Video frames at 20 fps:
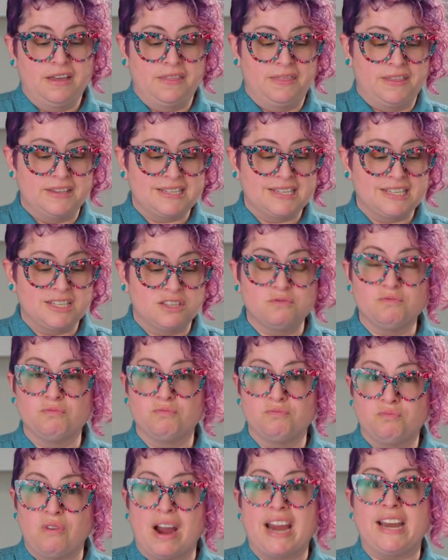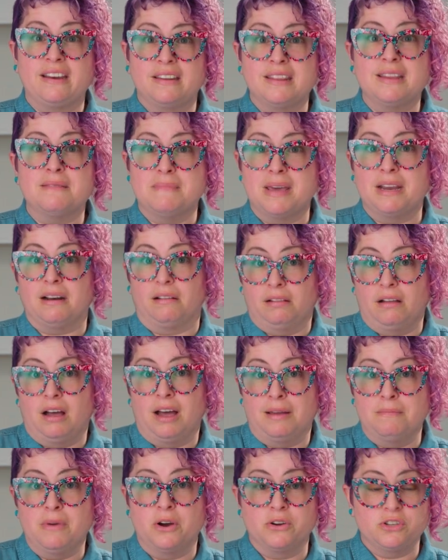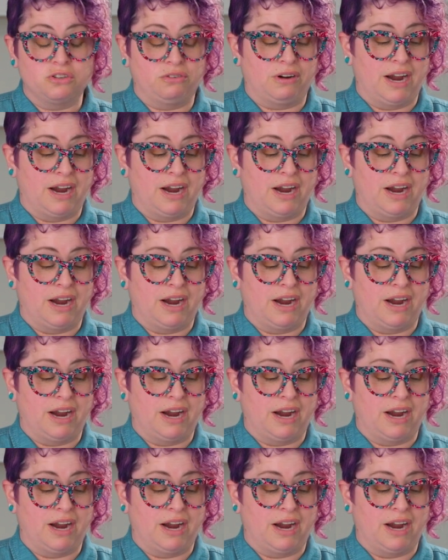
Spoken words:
This is right in the middle on most